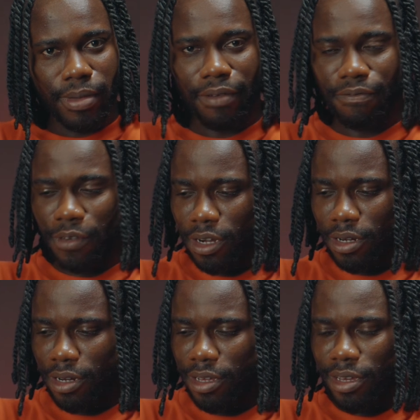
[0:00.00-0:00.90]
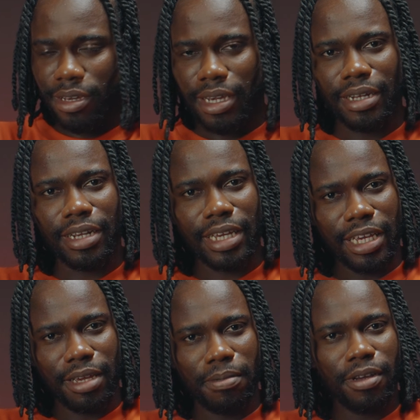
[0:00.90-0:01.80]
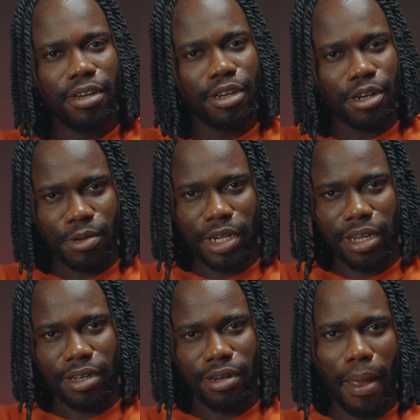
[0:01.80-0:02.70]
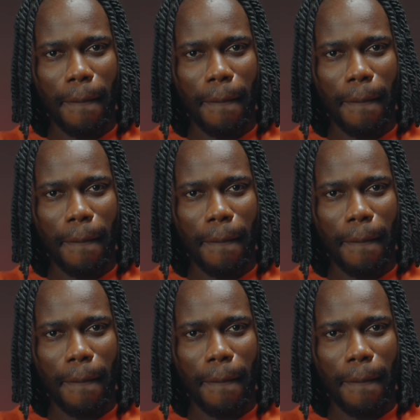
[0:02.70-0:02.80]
Have fun and keep creating.